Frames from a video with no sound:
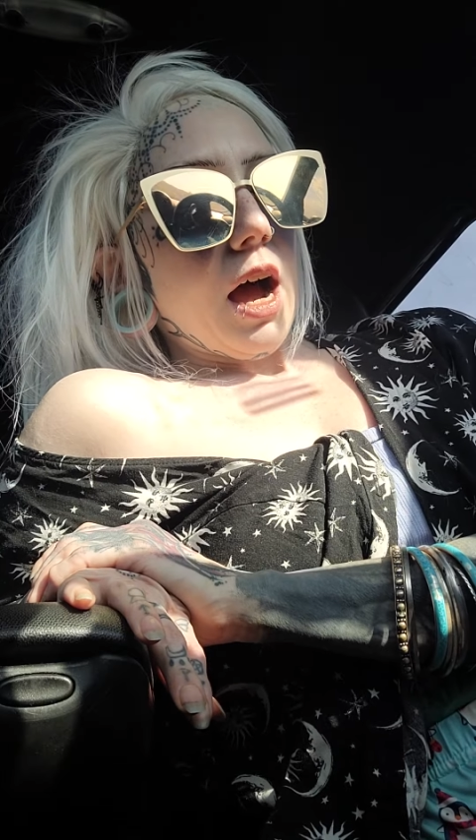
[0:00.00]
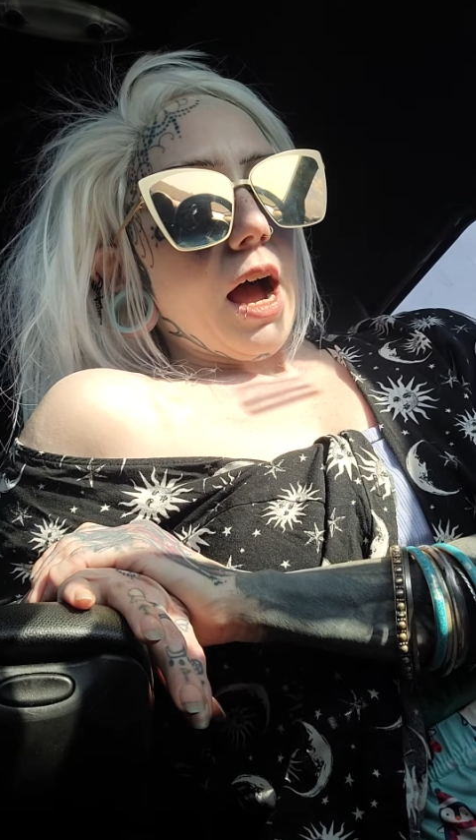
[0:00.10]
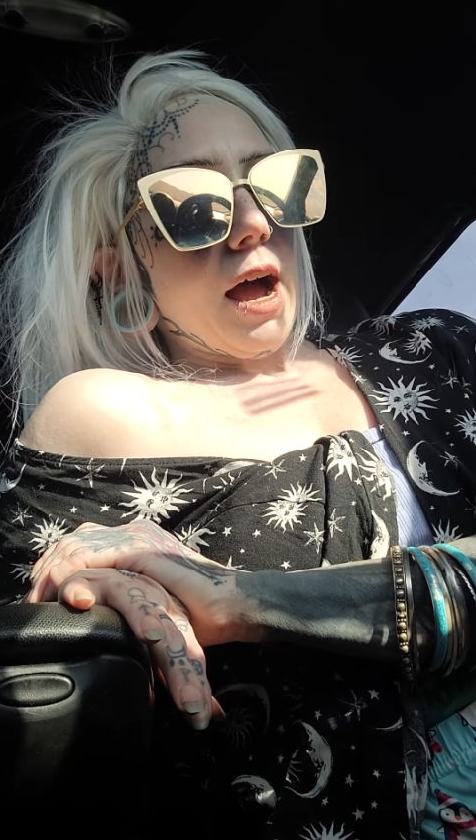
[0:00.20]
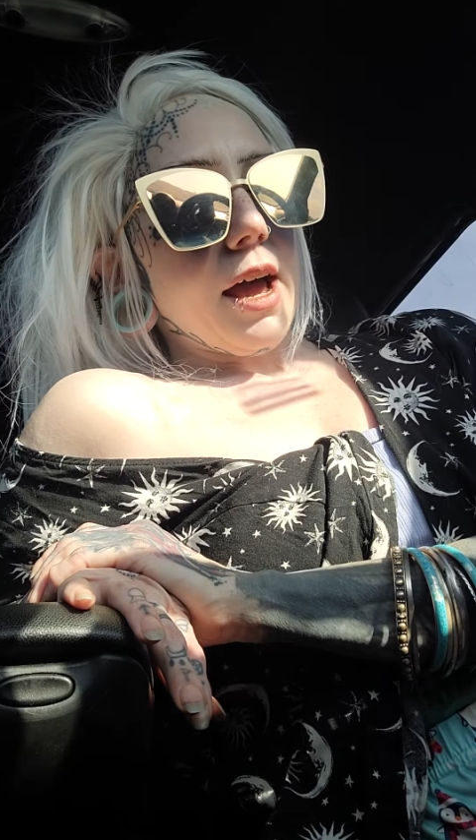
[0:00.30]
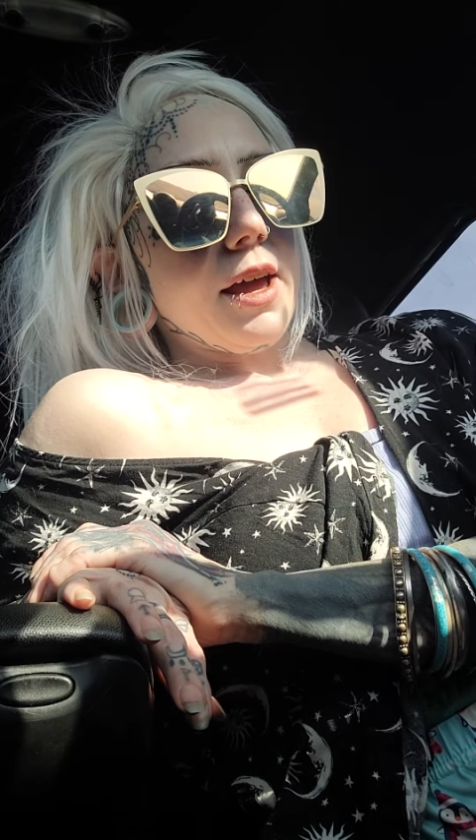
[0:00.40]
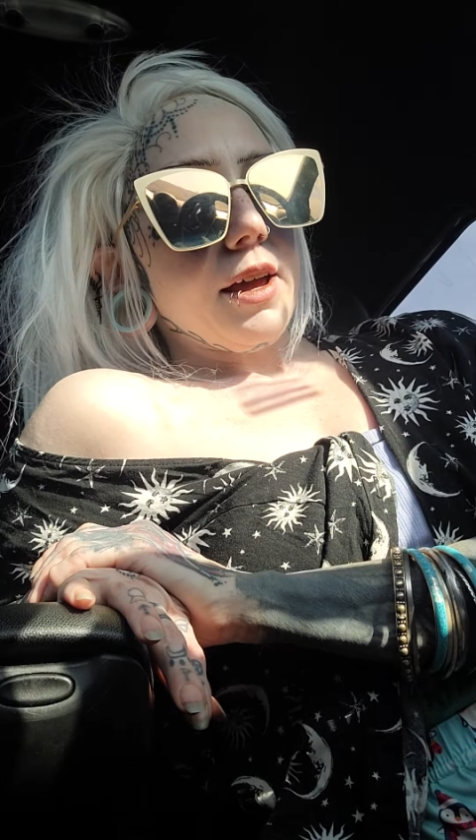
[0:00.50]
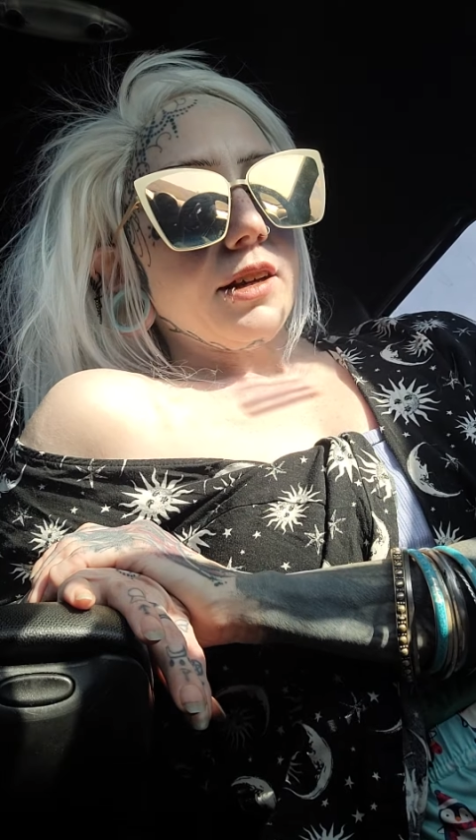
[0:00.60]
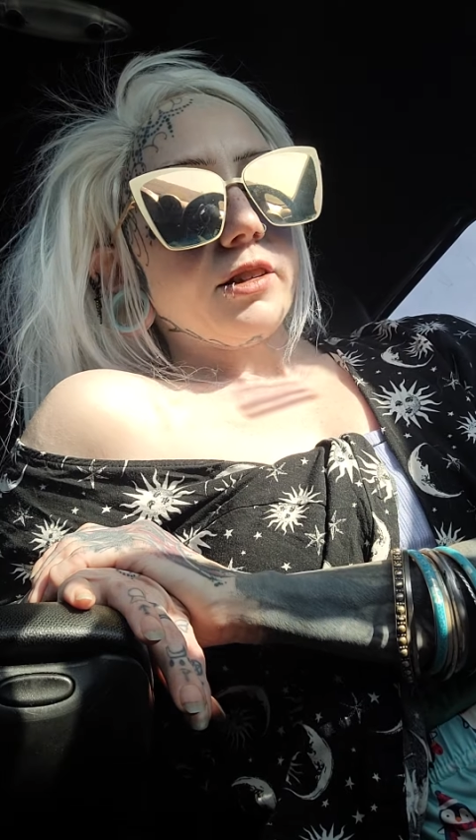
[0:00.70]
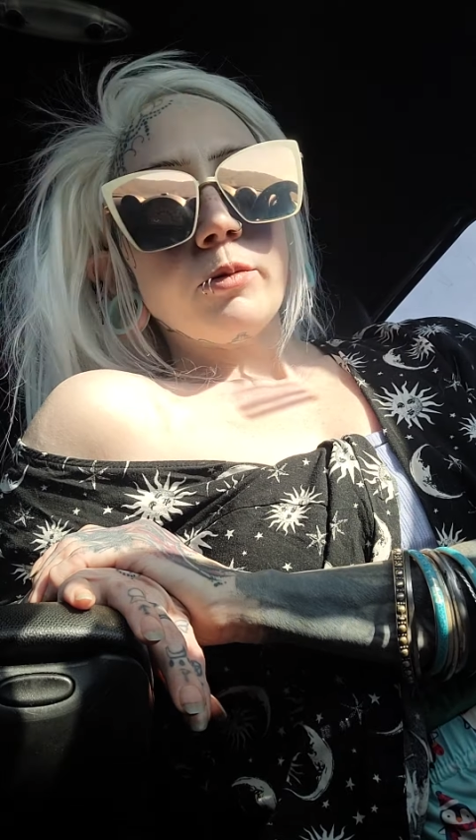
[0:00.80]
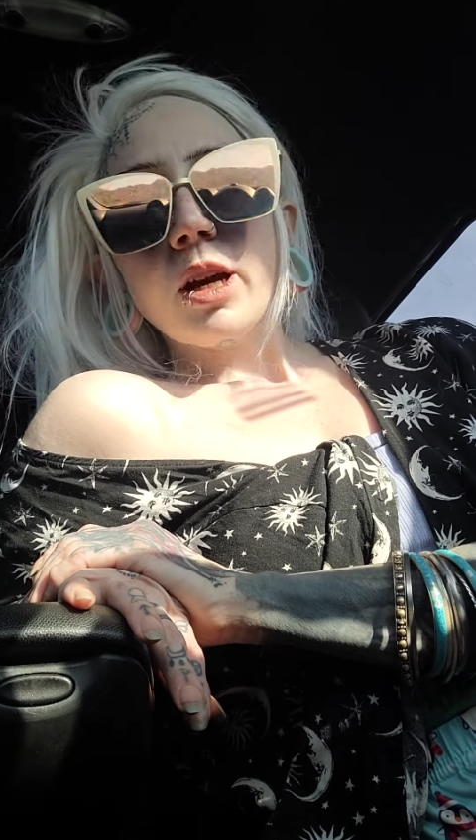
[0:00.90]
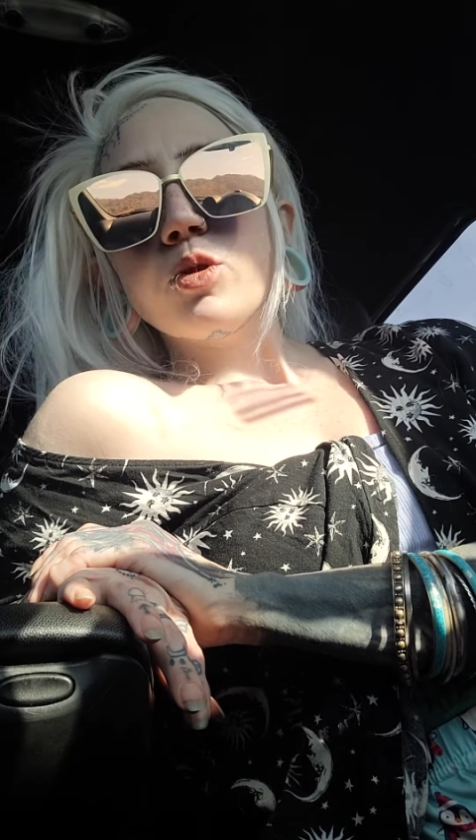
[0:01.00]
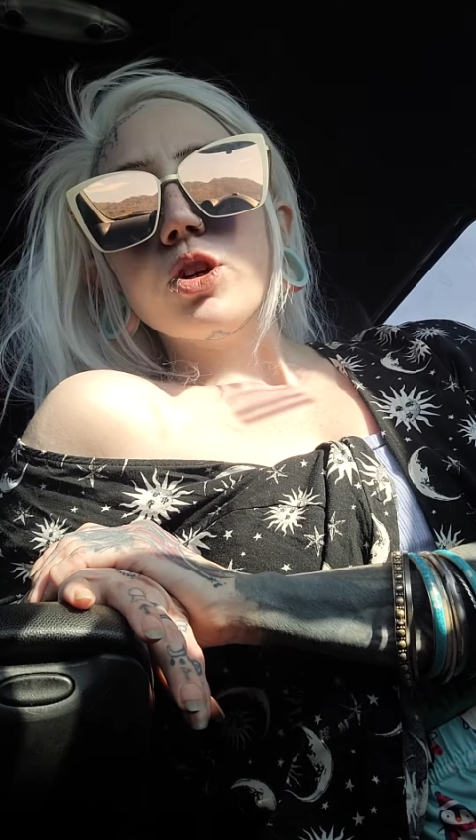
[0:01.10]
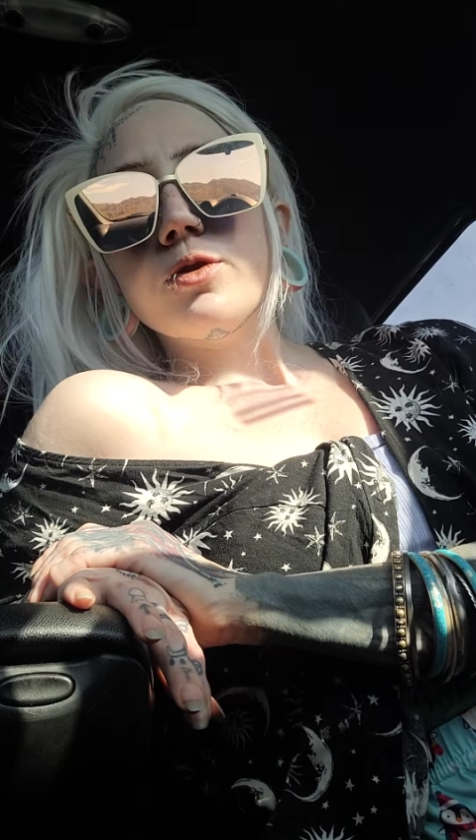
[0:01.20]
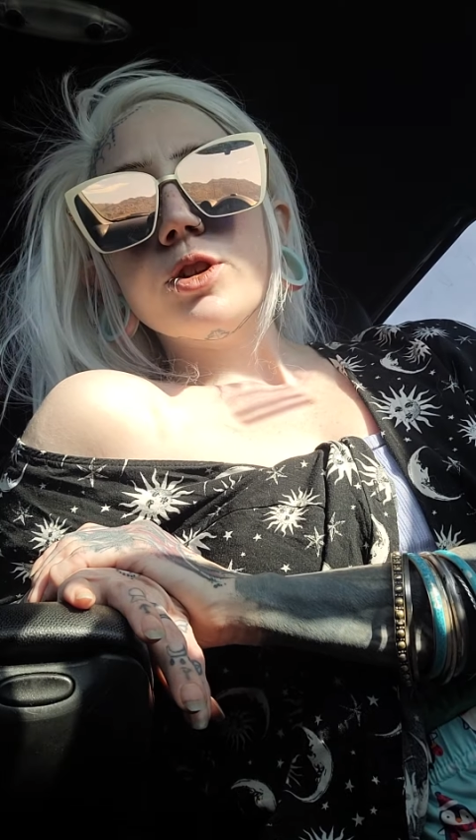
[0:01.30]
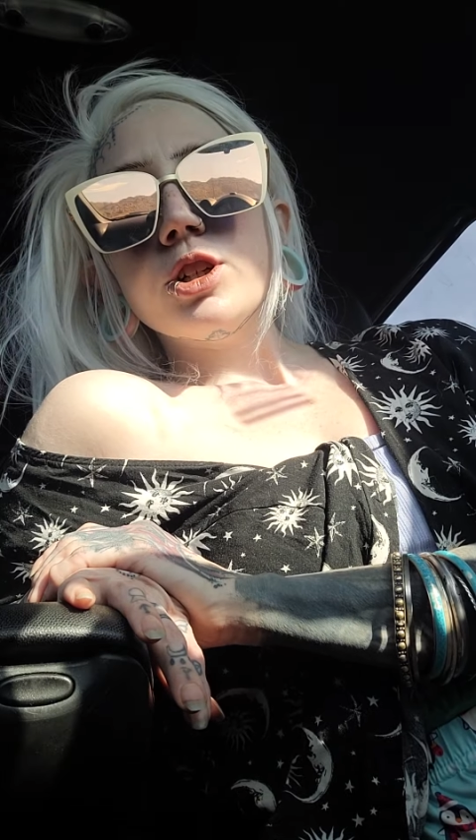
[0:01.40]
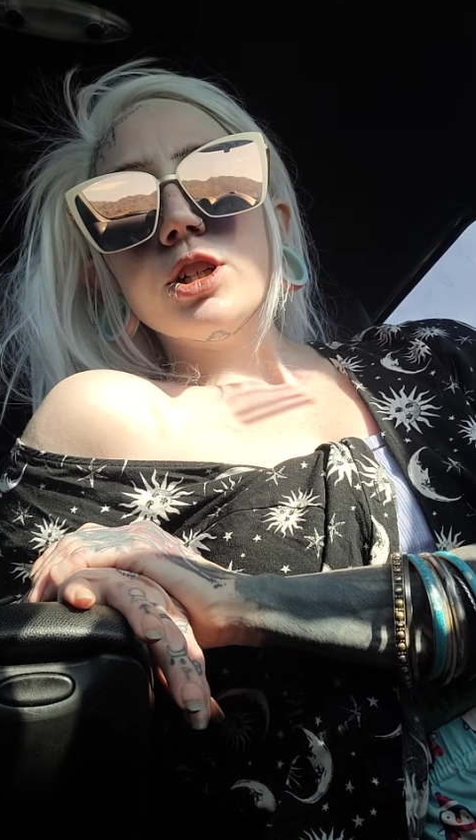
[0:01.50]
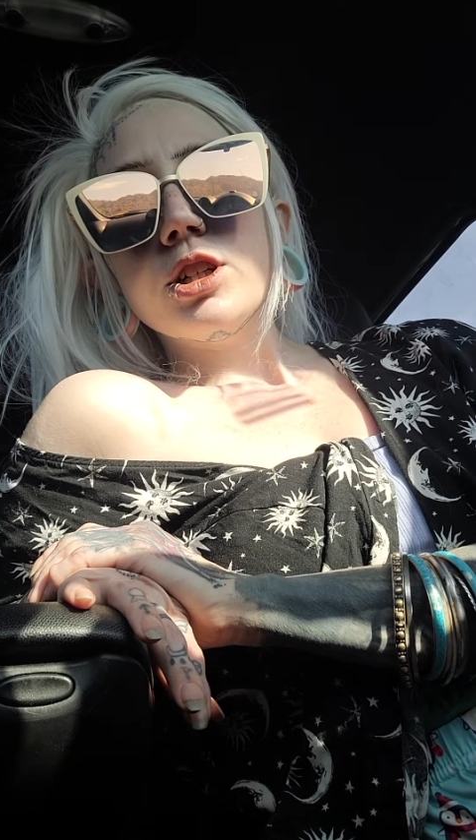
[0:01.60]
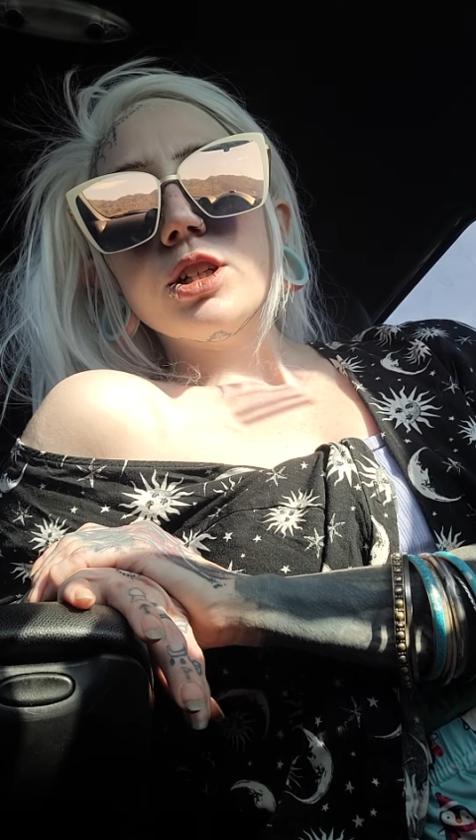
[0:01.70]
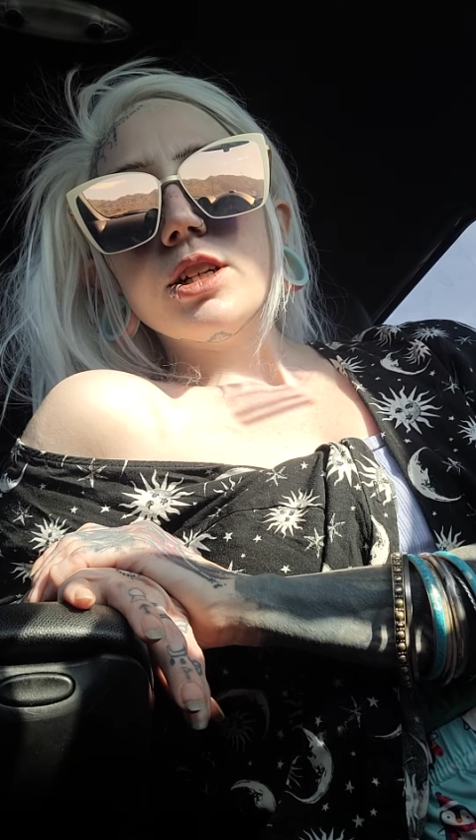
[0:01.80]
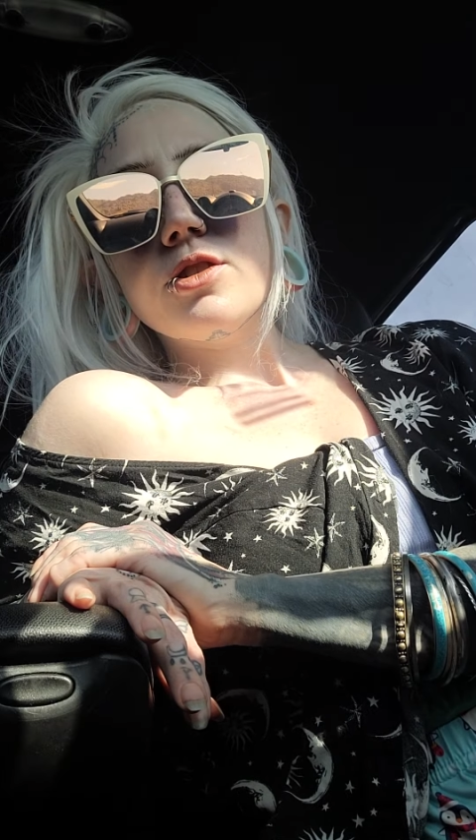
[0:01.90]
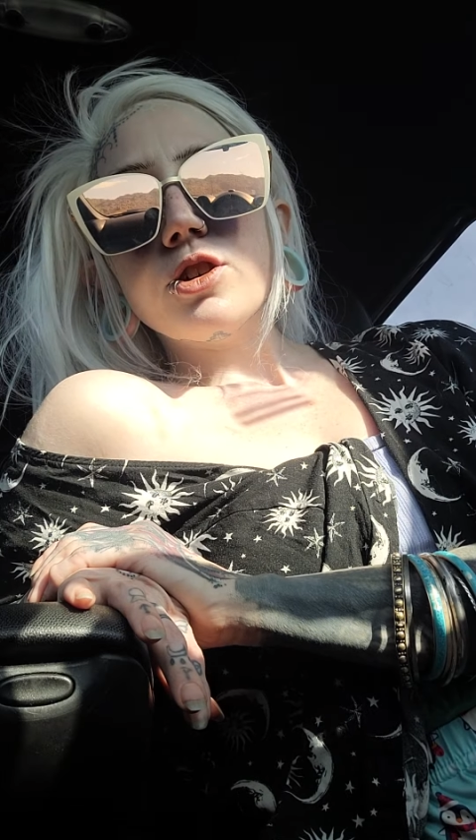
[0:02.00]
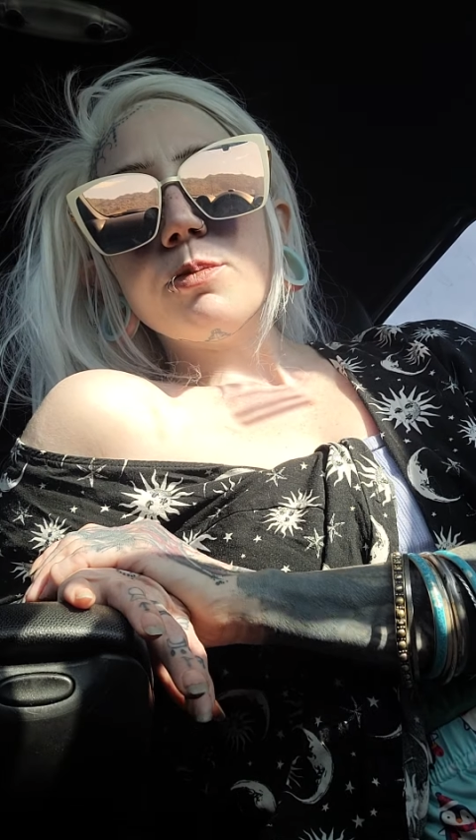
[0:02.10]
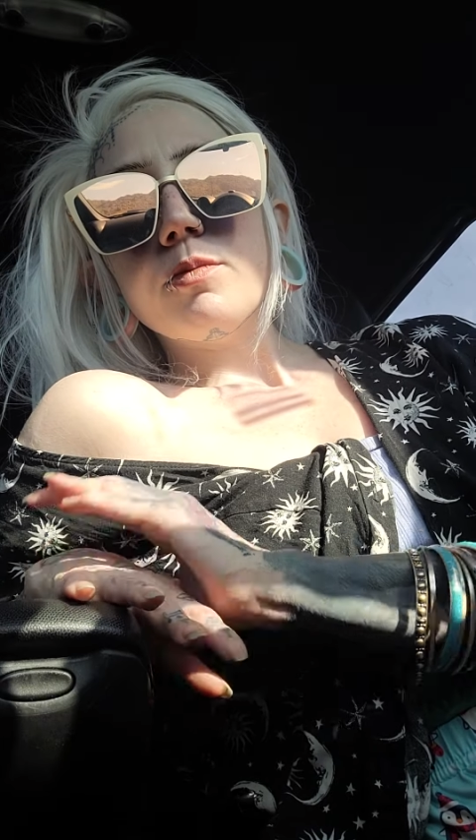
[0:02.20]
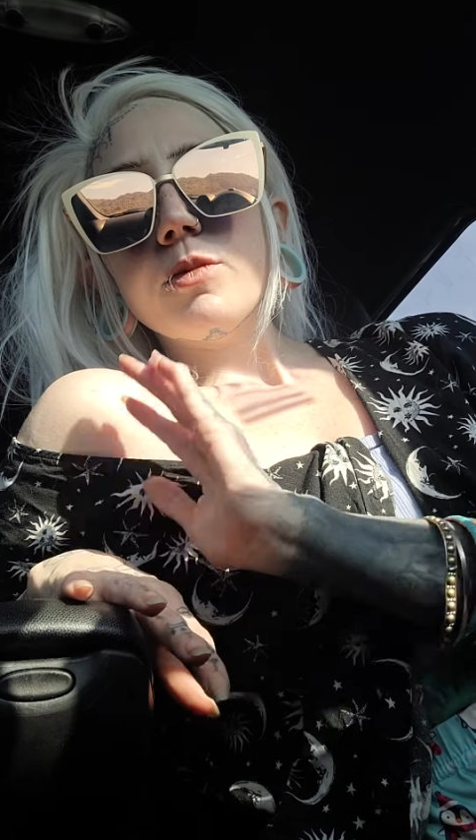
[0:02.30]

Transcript: I sometimes over exert